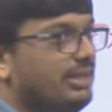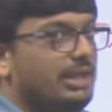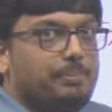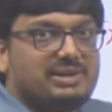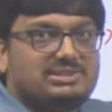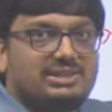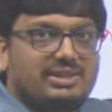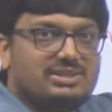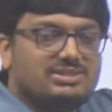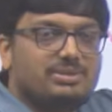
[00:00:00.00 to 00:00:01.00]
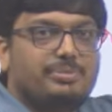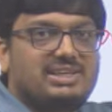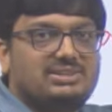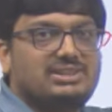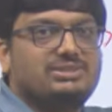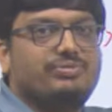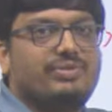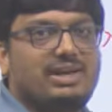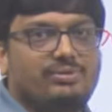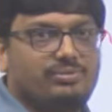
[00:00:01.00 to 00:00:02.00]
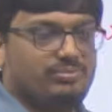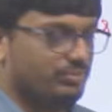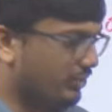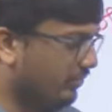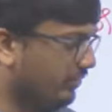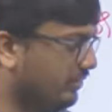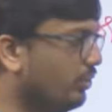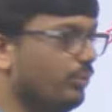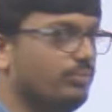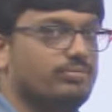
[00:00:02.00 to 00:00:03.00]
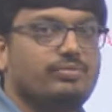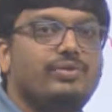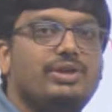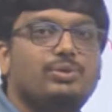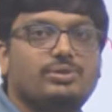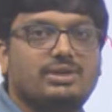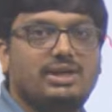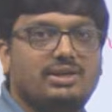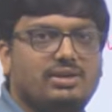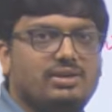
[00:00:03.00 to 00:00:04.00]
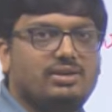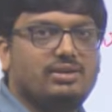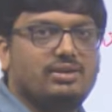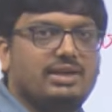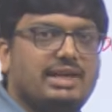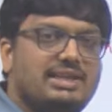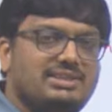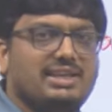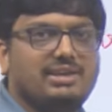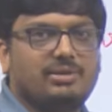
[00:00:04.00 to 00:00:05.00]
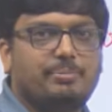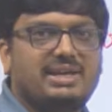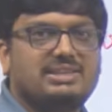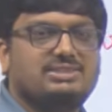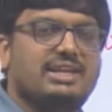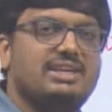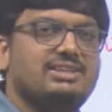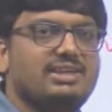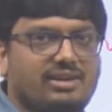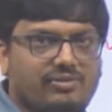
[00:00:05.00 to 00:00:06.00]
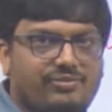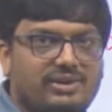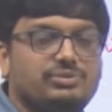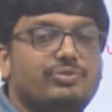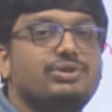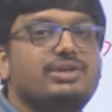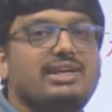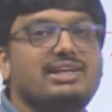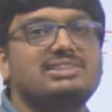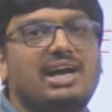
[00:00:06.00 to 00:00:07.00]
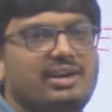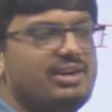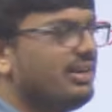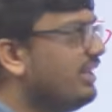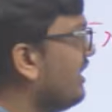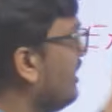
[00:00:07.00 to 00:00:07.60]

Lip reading: in percentages in basics we know that anything base, anything reference, we should take it as 100. Here